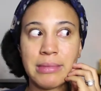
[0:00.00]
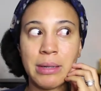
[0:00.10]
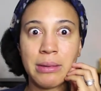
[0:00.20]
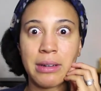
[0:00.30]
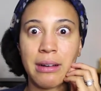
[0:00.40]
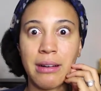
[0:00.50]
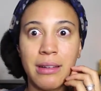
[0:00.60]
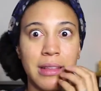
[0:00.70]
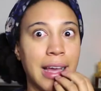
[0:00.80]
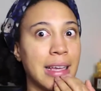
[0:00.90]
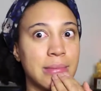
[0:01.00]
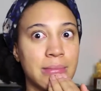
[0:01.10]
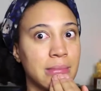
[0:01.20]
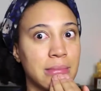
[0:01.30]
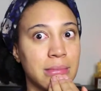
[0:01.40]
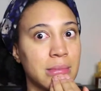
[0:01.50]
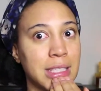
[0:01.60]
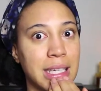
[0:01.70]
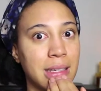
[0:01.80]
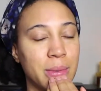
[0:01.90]
oh girl, like
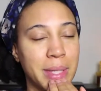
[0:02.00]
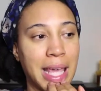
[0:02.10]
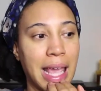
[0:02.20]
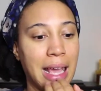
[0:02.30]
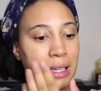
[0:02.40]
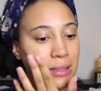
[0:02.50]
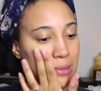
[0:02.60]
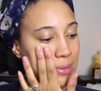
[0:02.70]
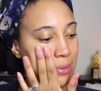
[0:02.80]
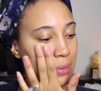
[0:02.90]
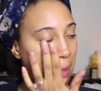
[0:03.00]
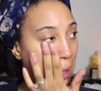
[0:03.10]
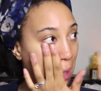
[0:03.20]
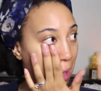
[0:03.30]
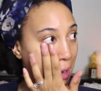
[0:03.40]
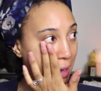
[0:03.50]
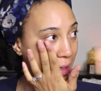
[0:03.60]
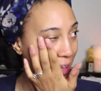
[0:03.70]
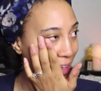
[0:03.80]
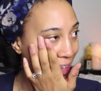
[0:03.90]
we, we can't, we can't.
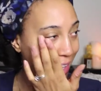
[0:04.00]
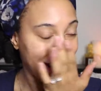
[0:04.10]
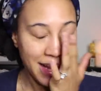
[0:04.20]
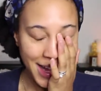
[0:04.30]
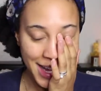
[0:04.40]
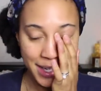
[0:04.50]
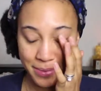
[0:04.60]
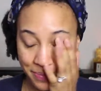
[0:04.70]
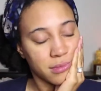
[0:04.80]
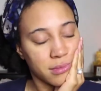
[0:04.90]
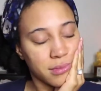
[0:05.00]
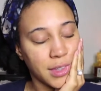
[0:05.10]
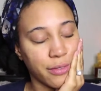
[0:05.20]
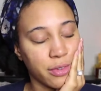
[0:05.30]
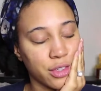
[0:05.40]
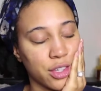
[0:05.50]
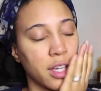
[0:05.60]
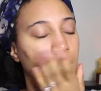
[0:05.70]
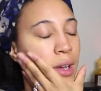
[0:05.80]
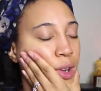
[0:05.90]
um, that feels
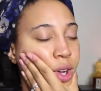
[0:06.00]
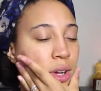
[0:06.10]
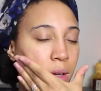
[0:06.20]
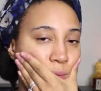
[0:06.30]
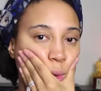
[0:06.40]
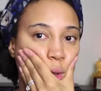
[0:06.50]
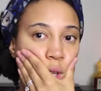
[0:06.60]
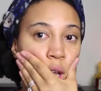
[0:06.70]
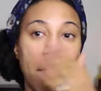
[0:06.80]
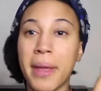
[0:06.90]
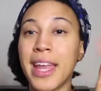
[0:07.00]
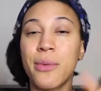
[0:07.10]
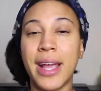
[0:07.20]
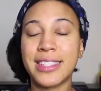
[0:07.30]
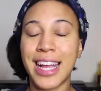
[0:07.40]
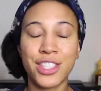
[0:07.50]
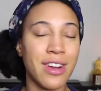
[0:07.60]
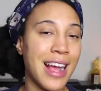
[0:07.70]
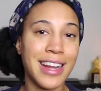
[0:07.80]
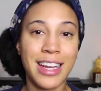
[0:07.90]
good. But anyways, I
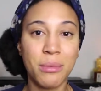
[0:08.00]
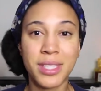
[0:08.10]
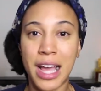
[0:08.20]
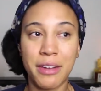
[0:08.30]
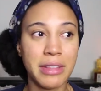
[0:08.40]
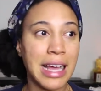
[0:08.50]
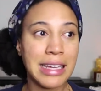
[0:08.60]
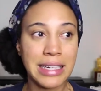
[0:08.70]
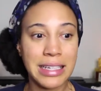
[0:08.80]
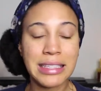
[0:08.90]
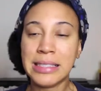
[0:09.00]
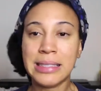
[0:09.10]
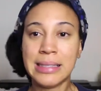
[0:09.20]
tried it and it was kind of like a,